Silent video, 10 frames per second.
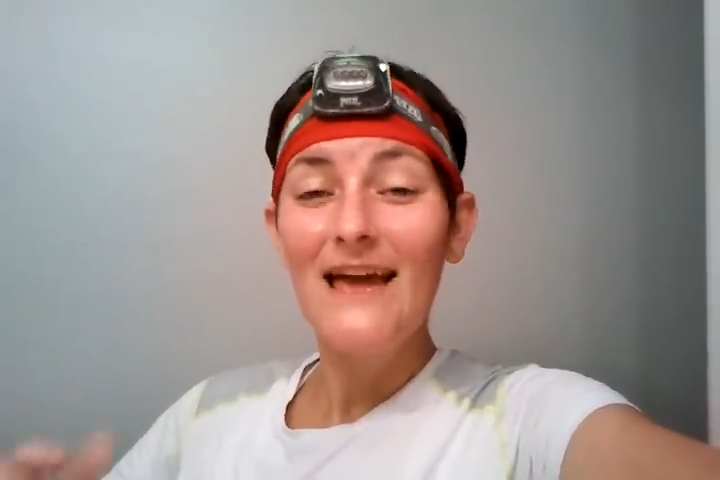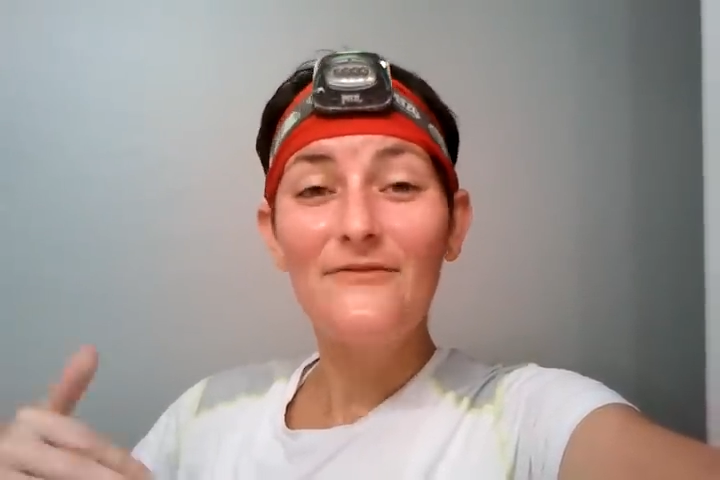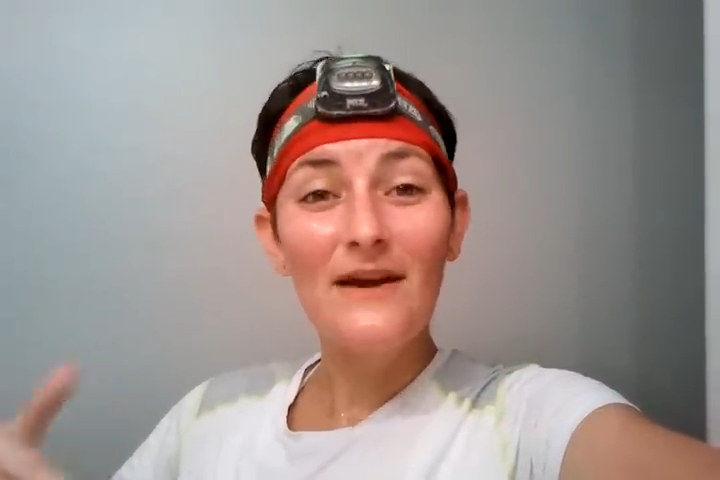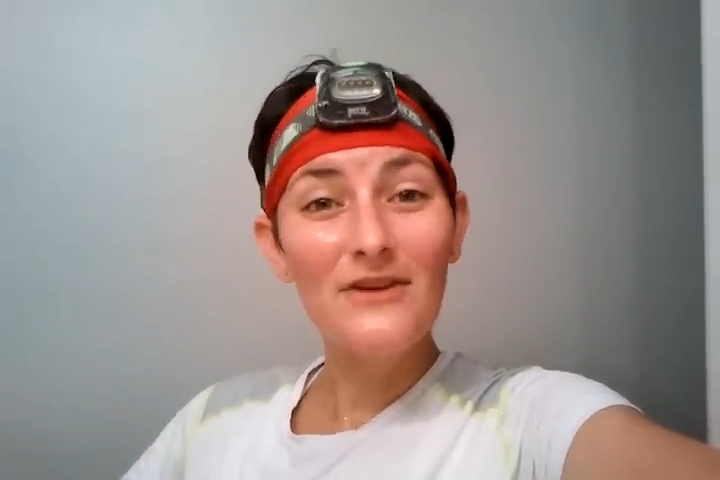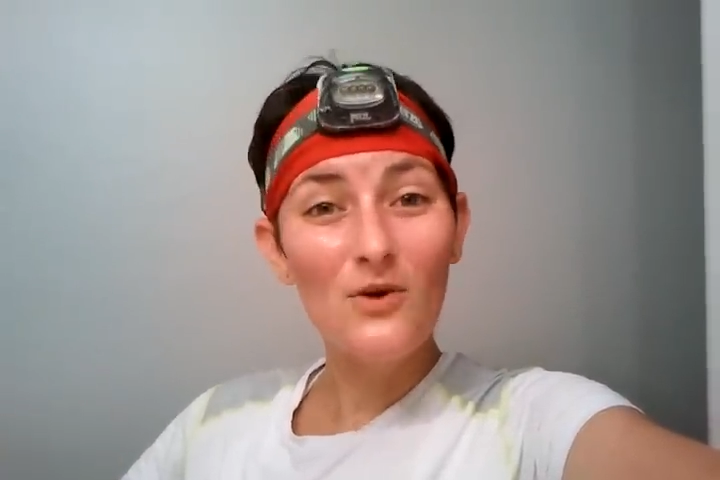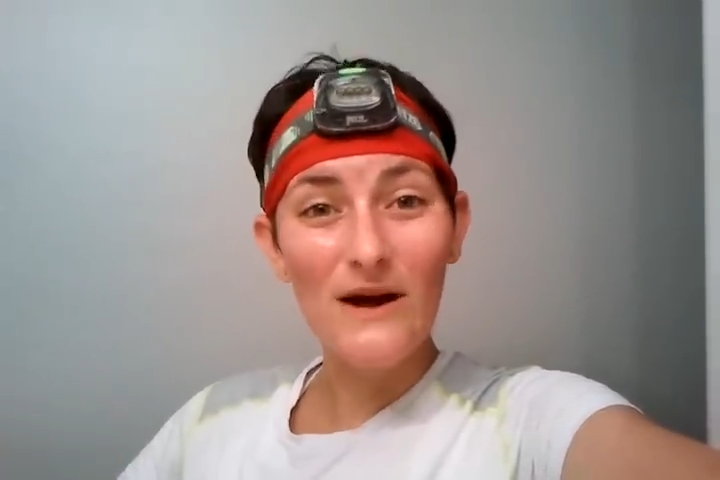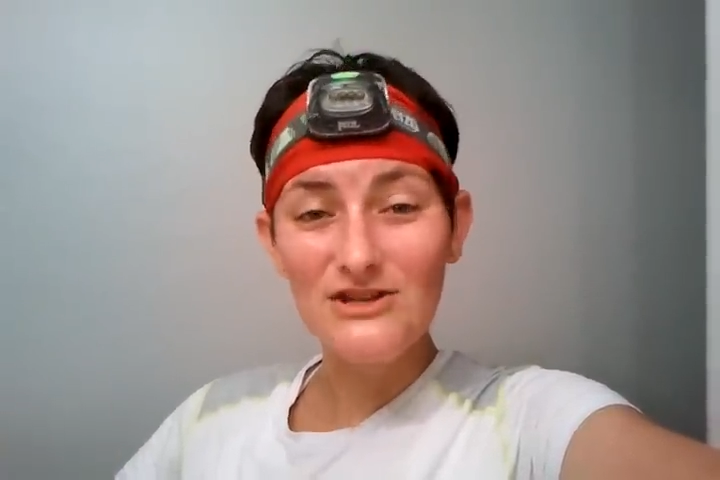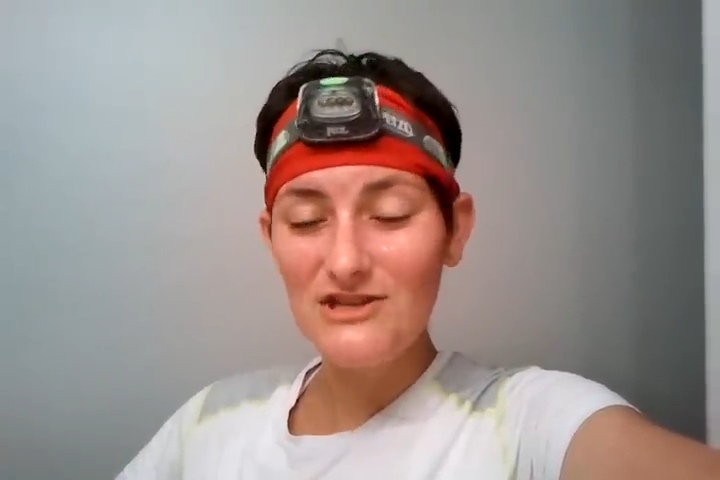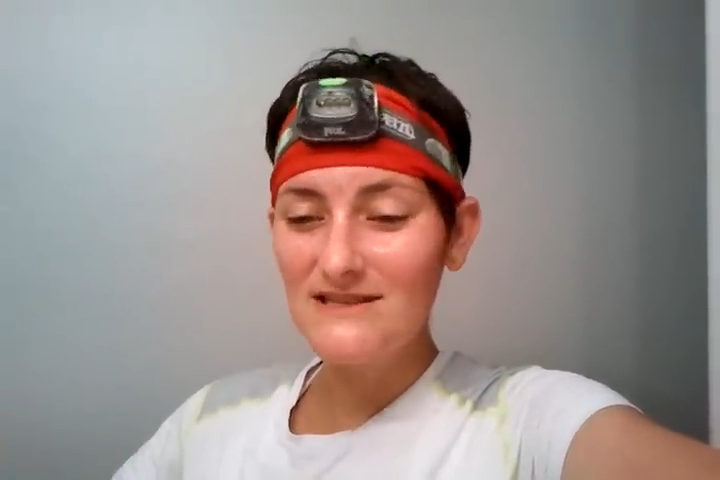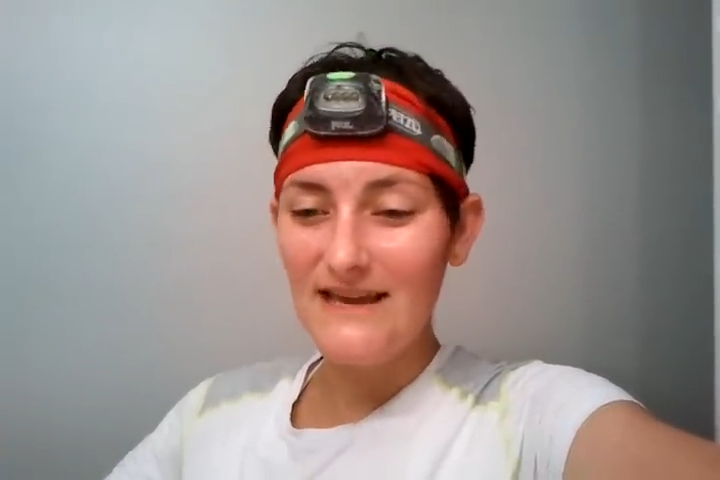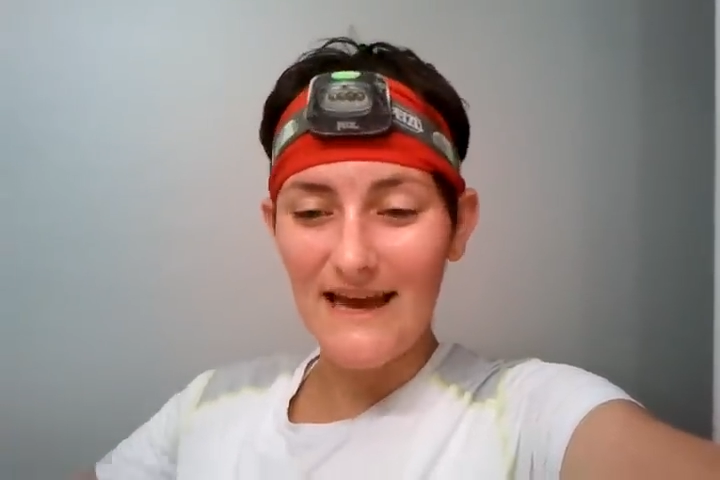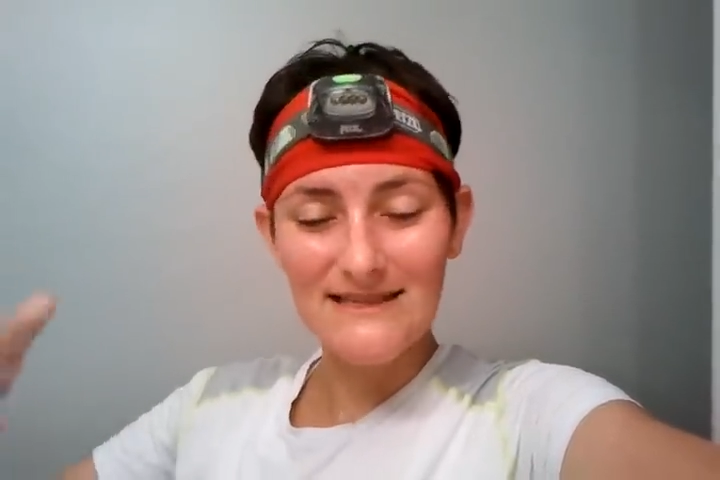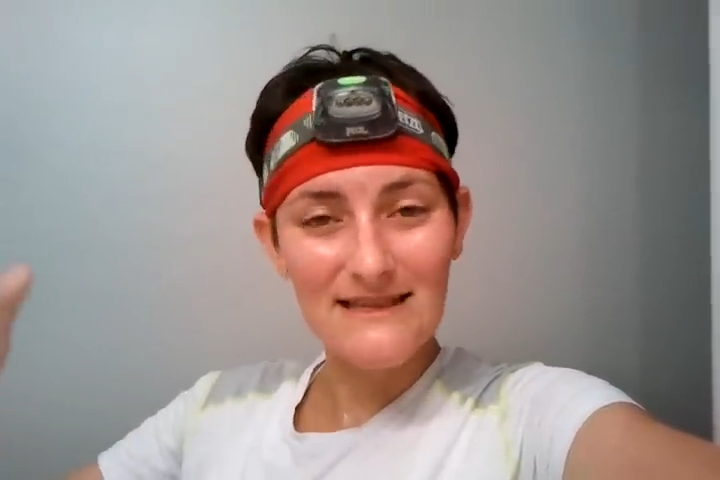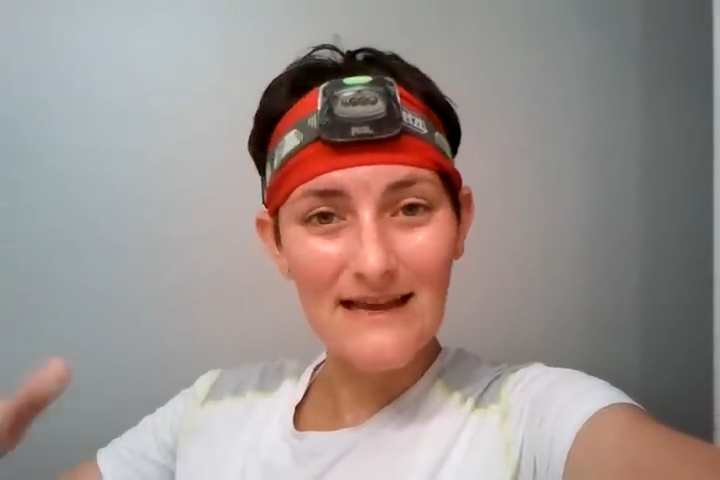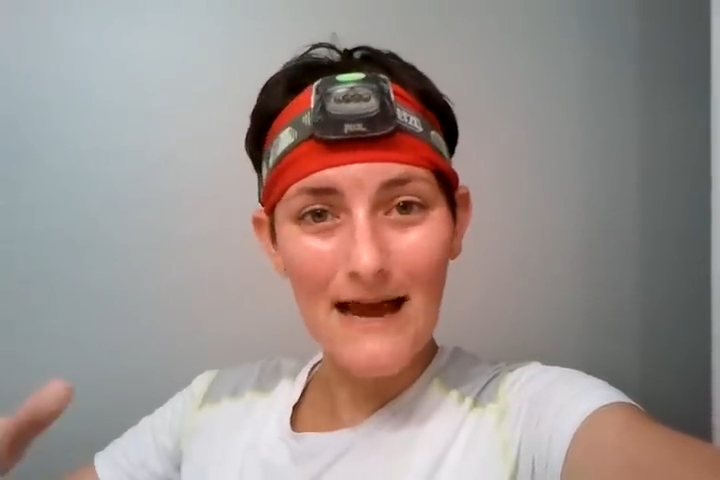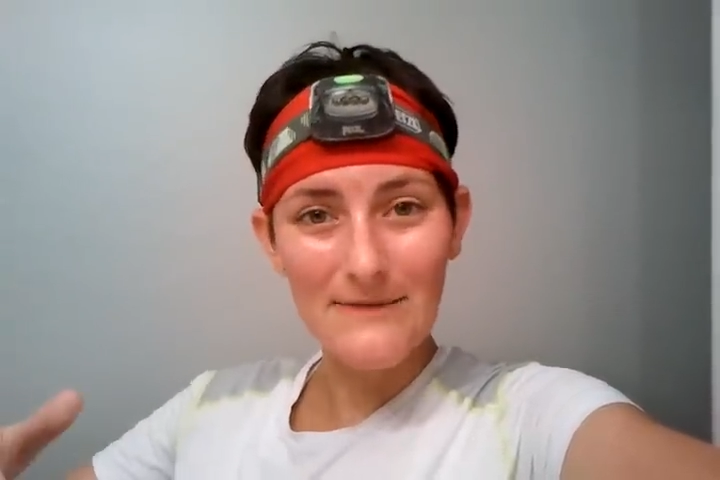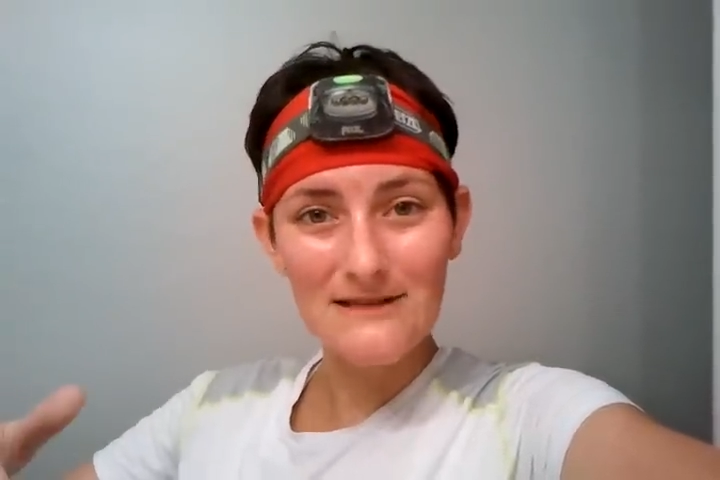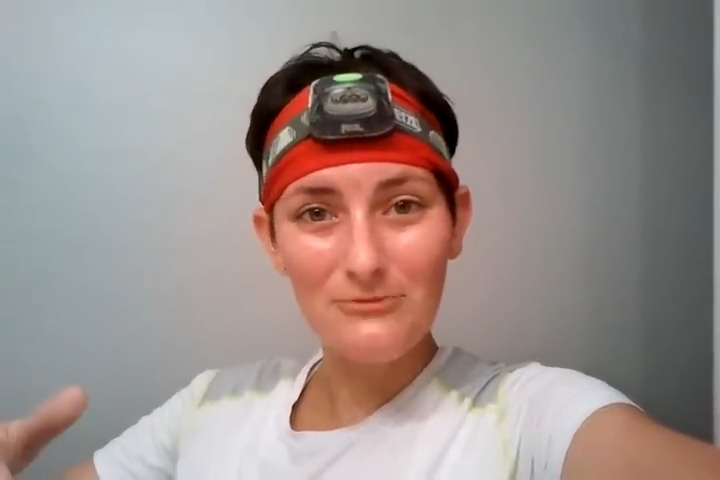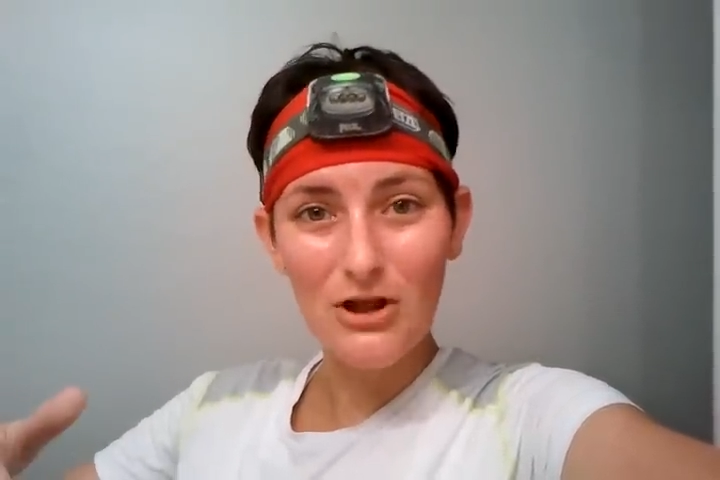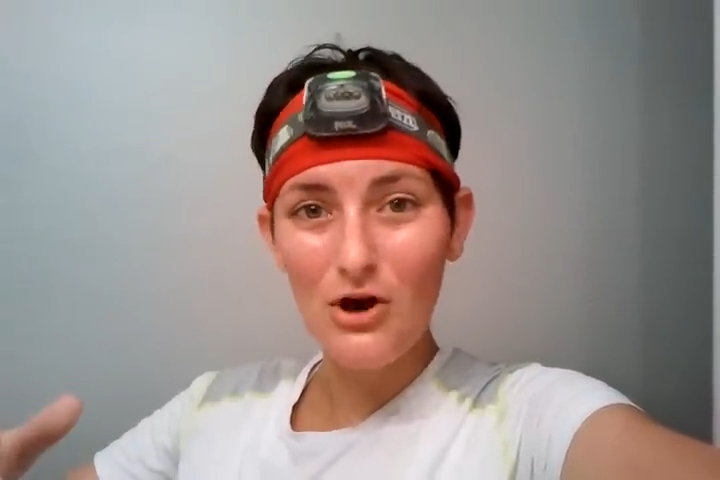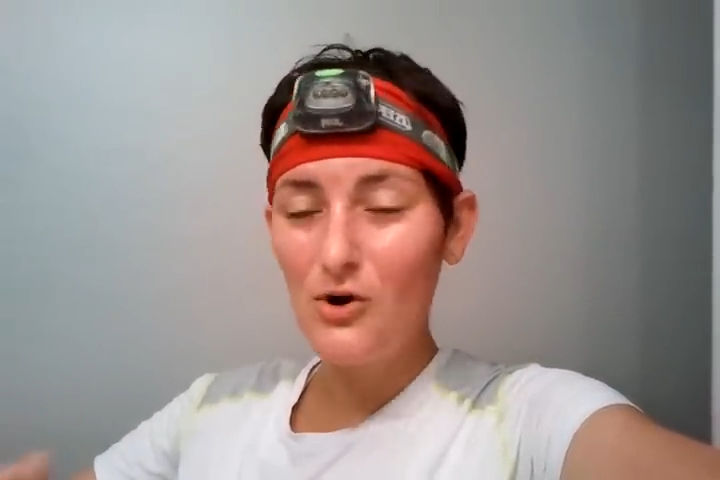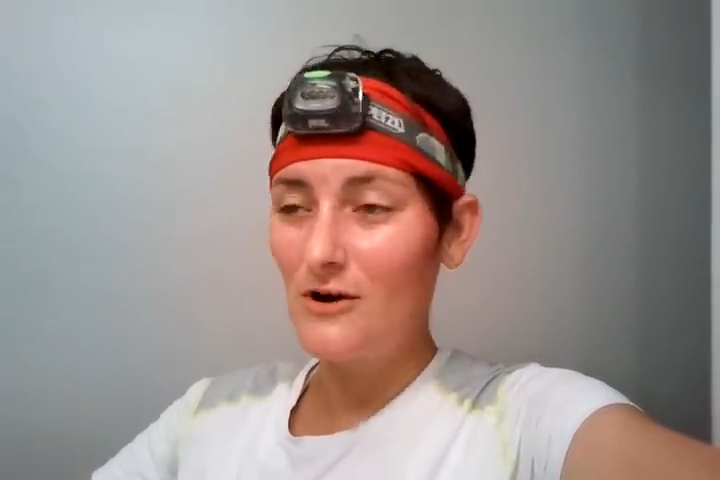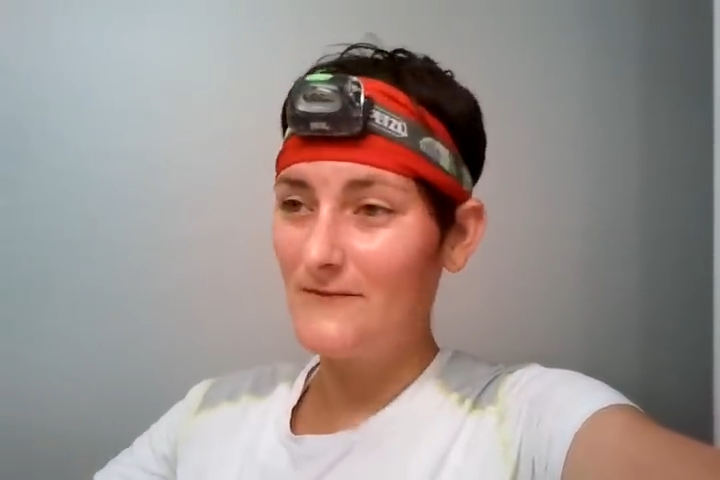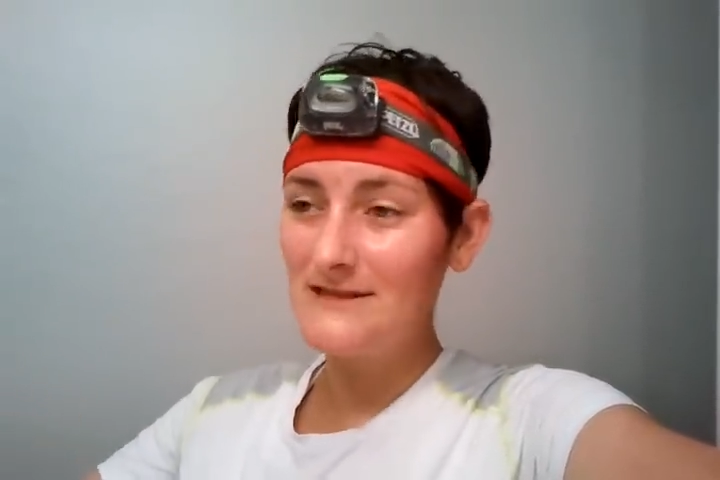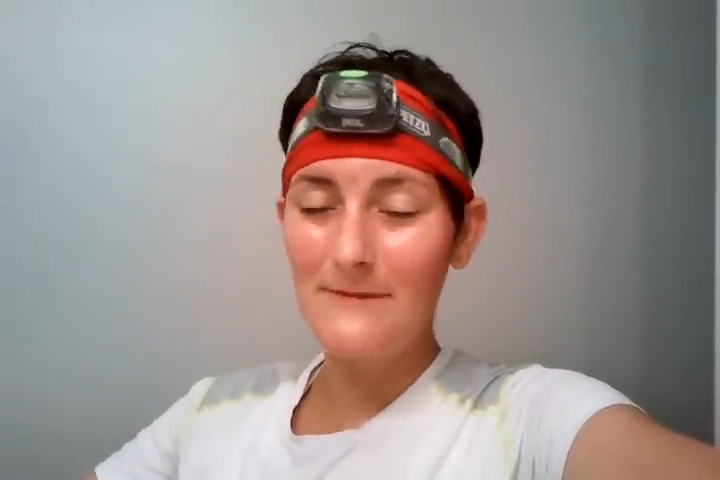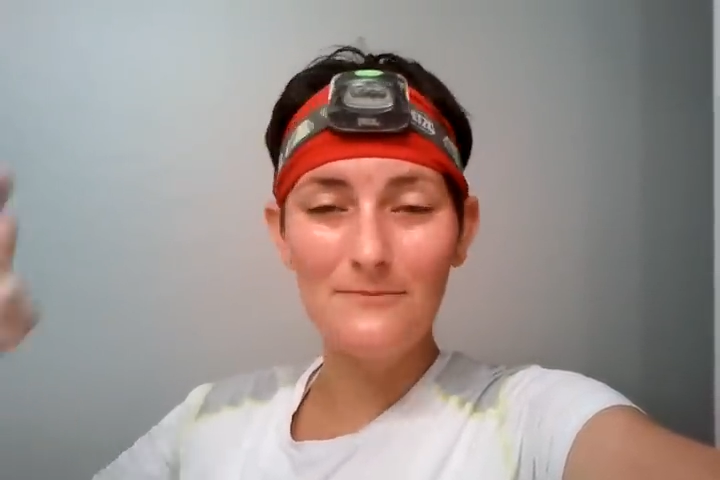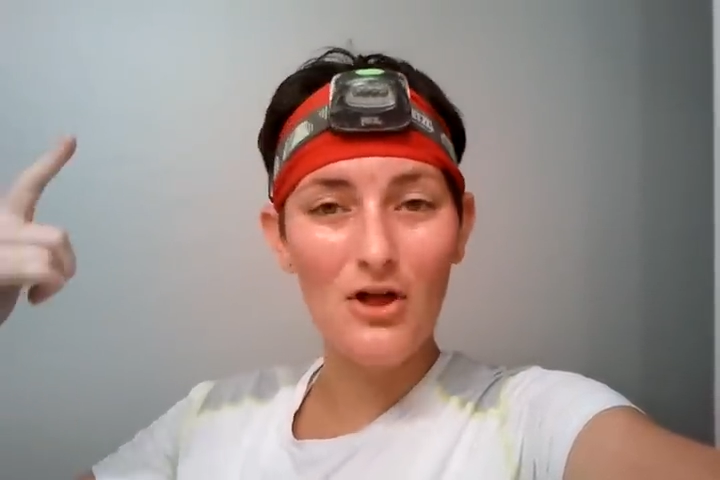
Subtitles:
If you have any questions, ask in the comments below or visit my